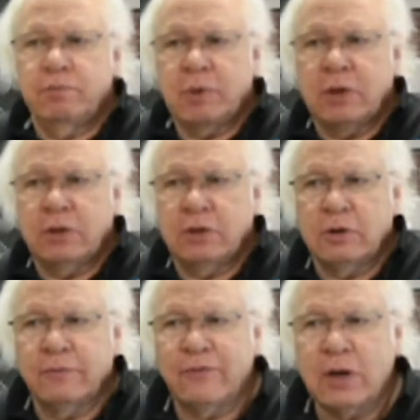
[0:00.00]
But
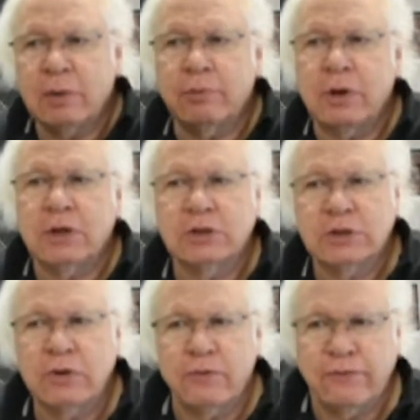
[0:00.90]
they're vibrating
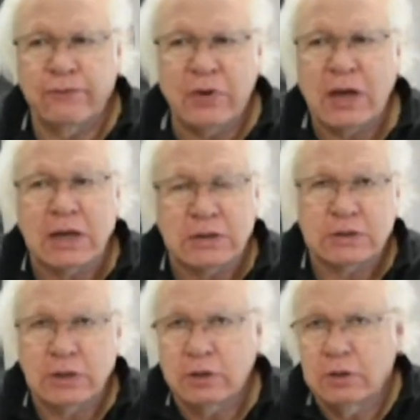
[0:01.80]
so fast,